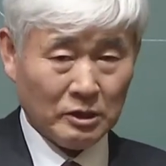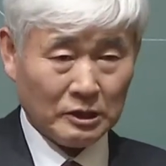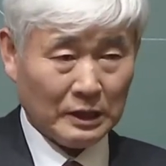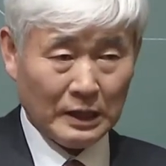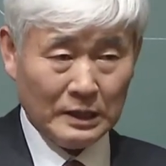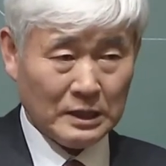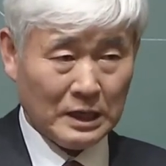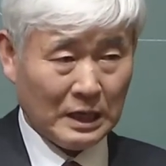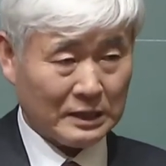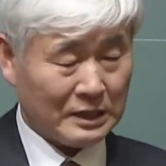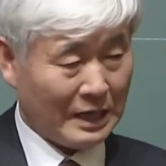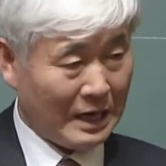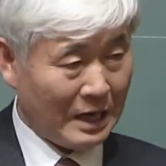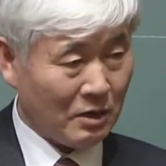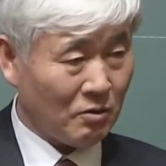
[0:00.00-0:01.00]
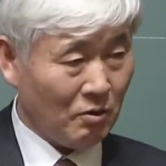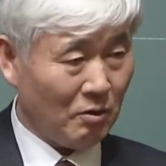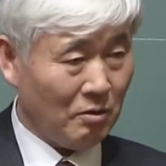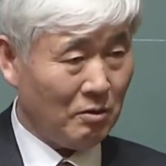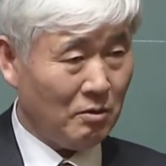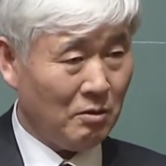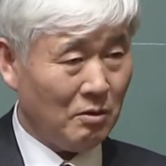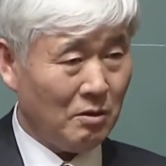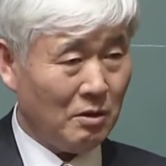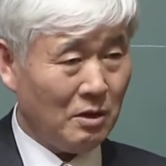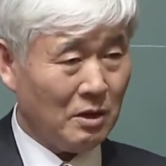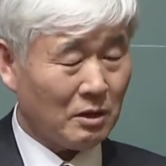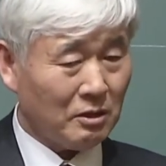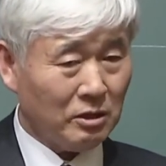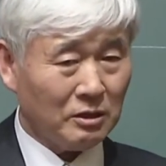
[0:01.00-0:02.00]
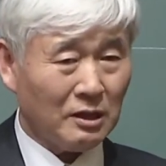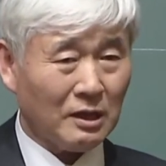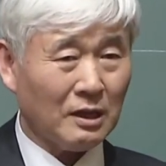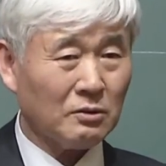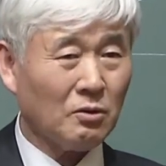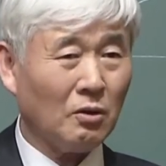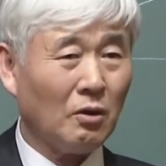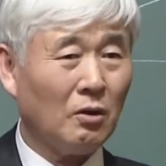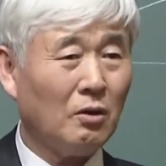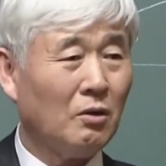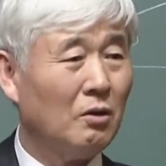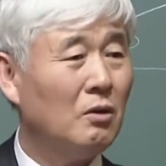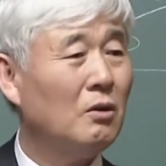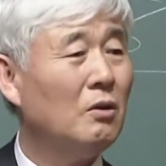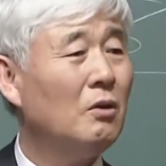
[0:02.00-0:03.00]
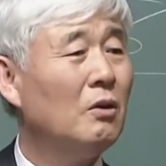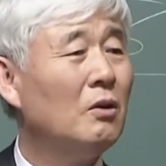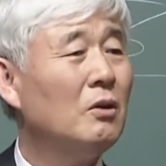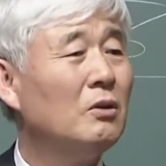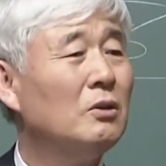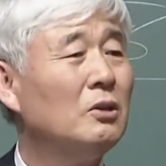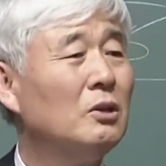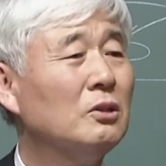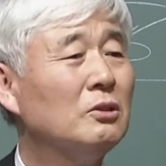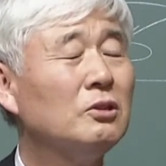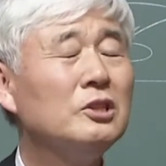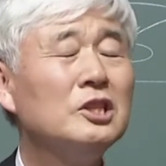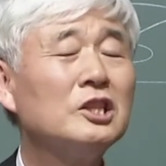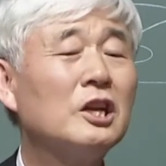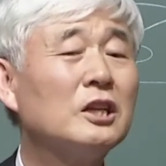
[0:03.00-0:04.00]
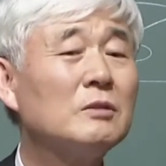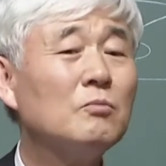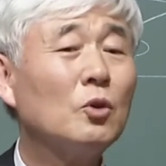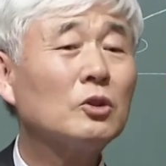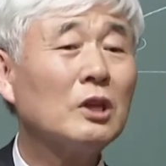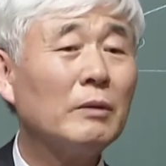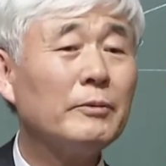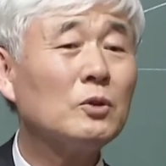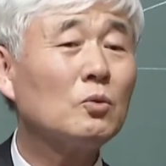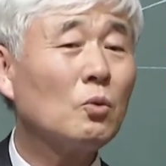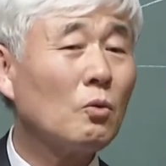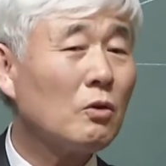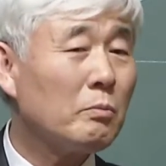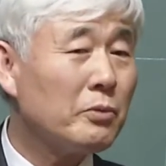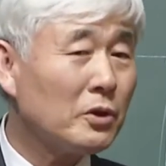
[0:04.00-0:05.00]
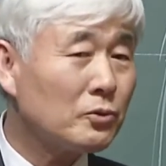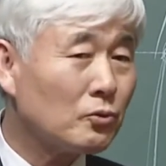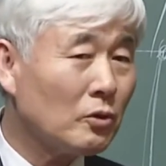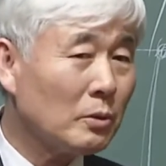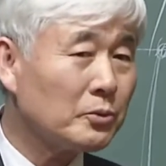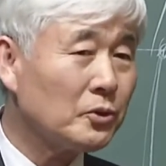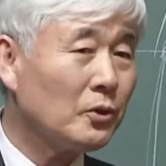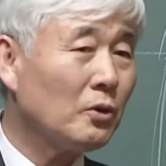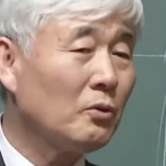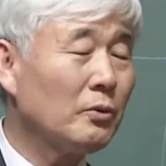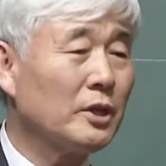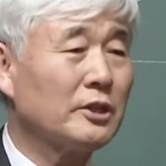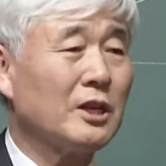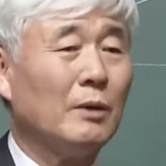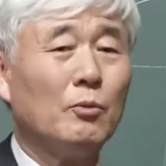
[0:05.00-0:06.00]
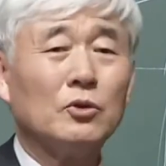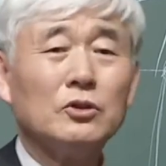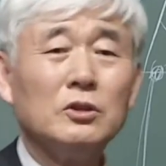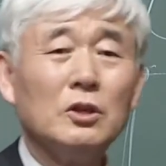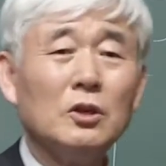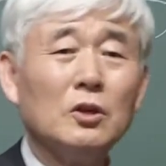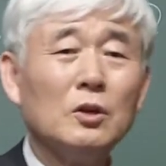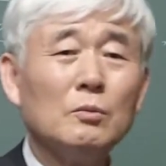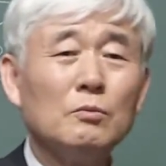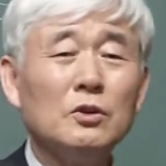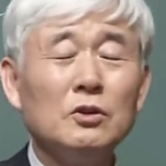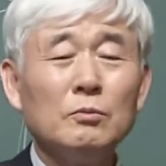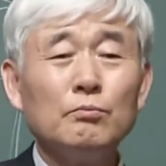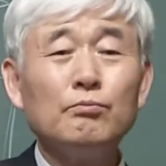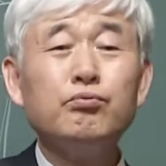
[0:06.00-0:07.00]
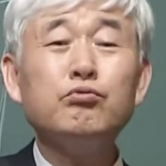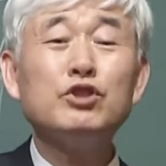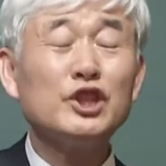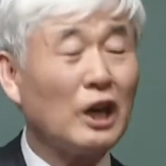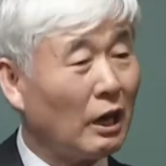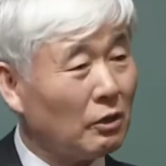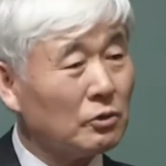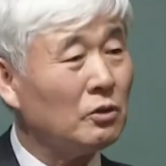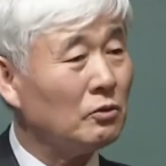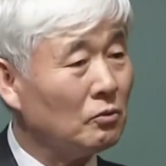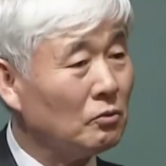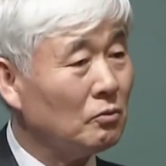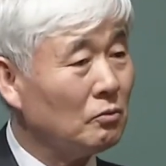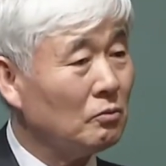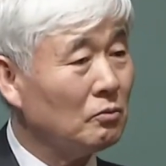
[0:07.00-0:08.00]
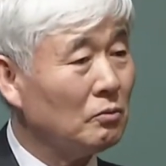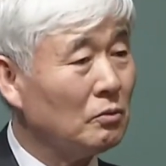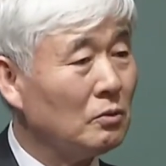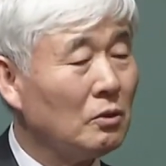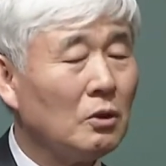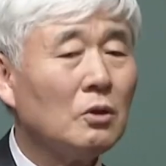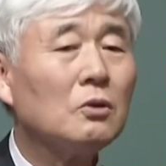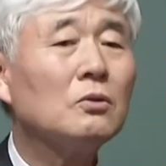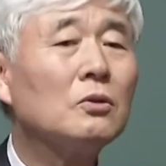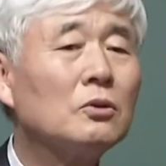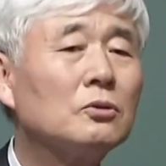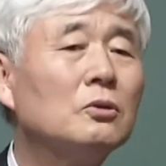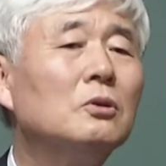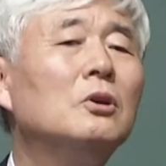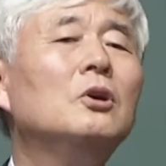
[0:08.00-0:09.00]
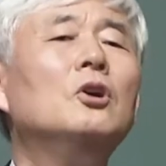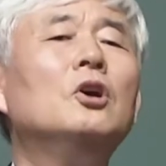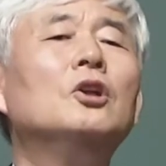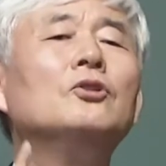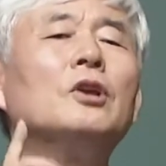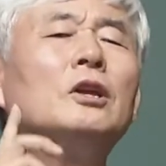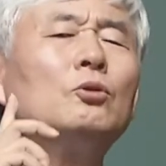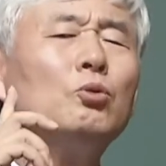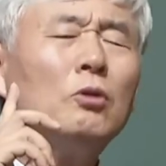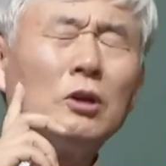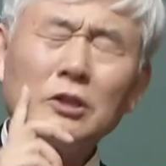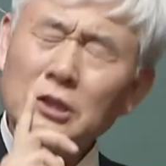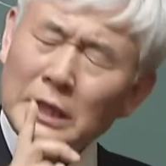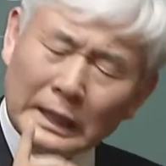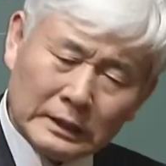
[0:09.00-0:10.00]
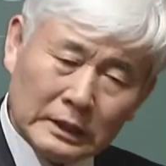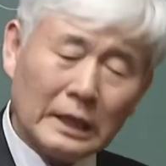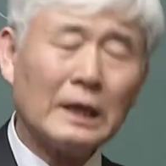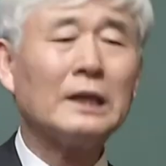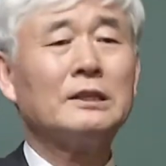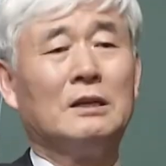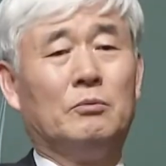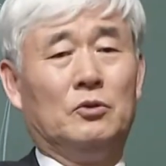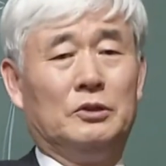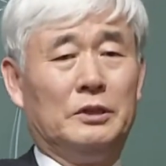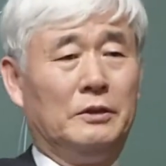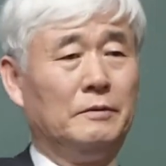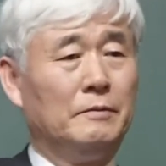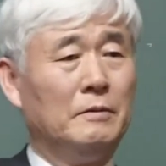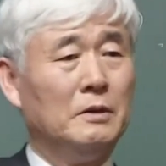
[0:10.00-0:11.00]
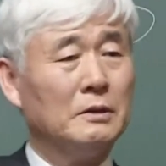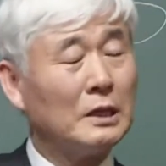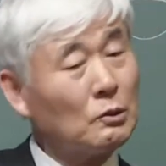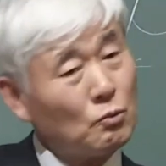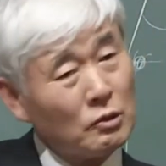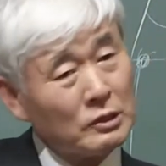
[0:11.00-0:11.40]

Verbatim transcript: If the network is small or even if it is large, not sturdy, you won't be able to make money due to the lack of capital. The network itself is a form of capital.